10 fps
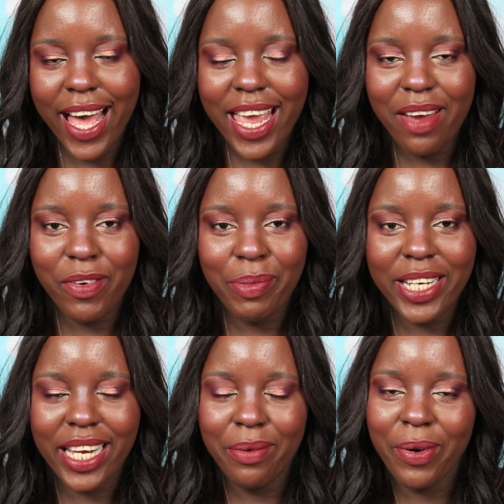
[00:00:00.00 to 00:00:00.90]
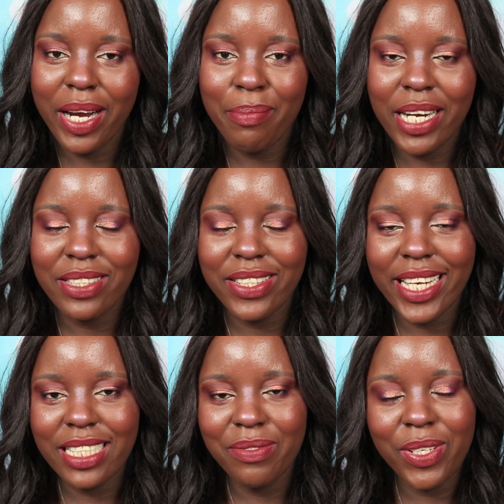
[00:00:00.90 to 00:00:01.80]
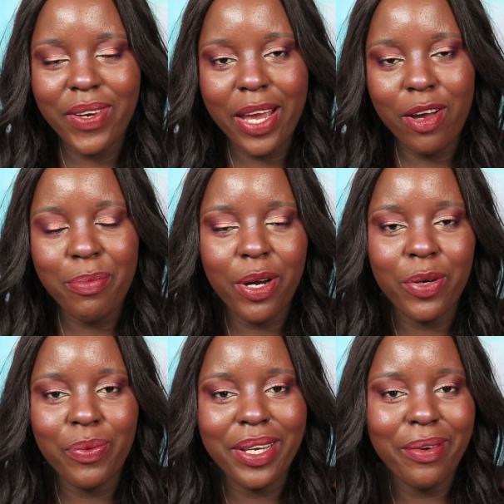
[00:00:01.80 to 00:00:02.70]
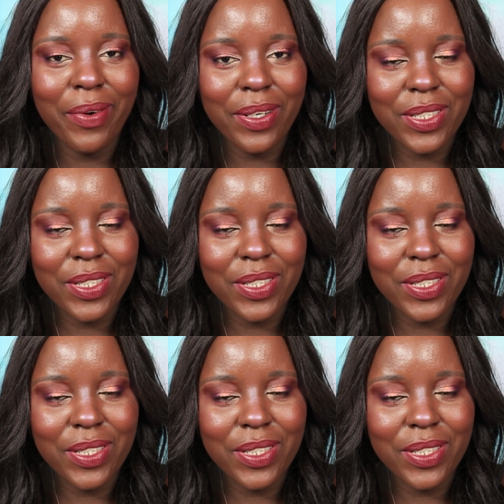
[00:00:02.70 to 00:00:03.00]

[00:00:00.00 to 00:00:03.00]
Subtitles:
Hi everybody and welcome back to today's video. I hope you're all doing well.